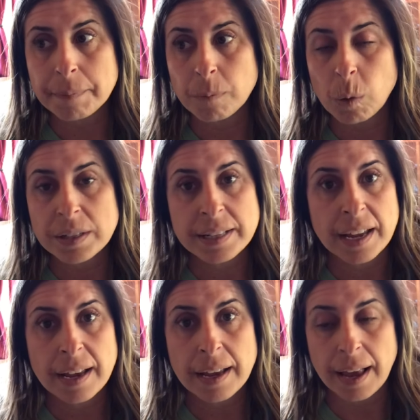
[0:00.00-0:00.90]
one
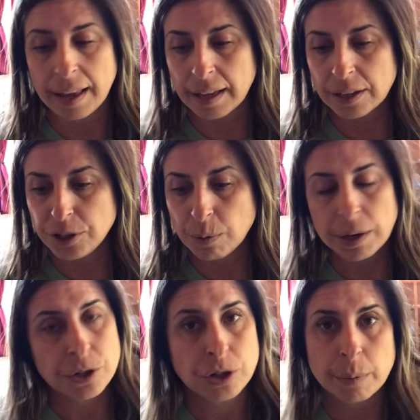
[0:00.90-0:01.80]
day and you want
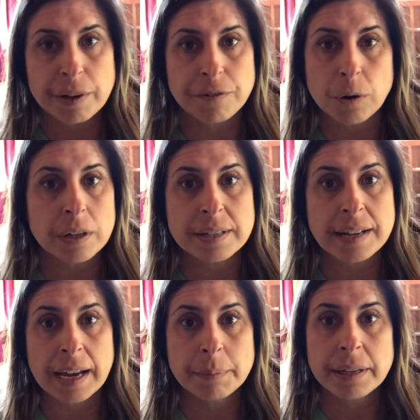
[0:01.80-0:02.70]
to show me 4
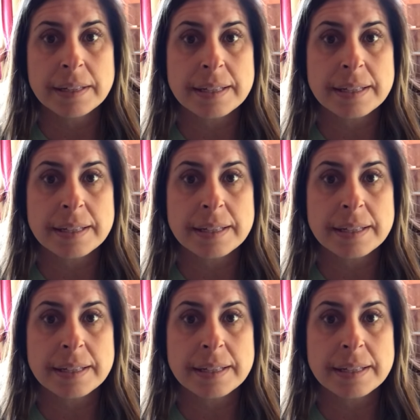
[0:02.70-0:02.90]
assignments